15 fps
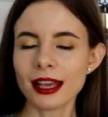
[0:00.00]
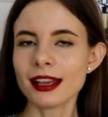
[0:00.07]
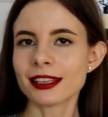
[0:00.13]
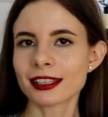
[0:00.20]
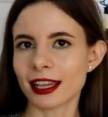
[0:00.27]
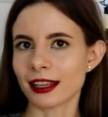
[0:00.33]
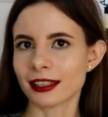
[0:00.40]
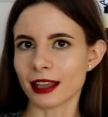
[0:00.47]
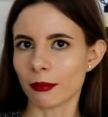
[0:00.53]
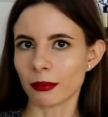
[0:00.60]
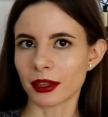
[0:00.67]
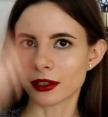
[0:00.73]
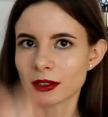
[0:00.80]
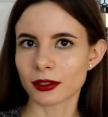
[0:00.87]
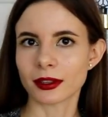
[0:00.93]
say
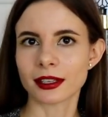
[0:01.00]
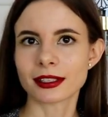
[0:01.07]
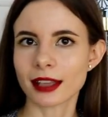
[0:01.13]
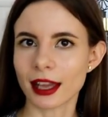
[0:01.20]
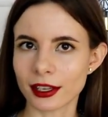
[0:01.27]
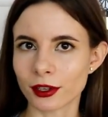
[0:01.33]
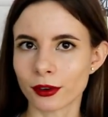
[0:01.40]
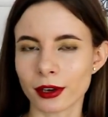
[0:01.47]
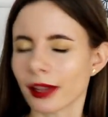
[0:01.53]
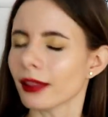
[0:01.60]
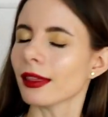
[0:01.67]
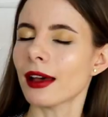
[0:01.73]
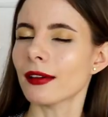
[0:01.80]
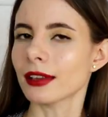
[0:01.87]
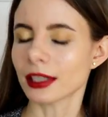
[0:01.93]
something to this category.
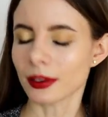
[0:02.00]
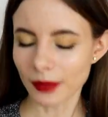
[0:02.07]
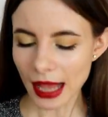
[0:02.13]
Love it.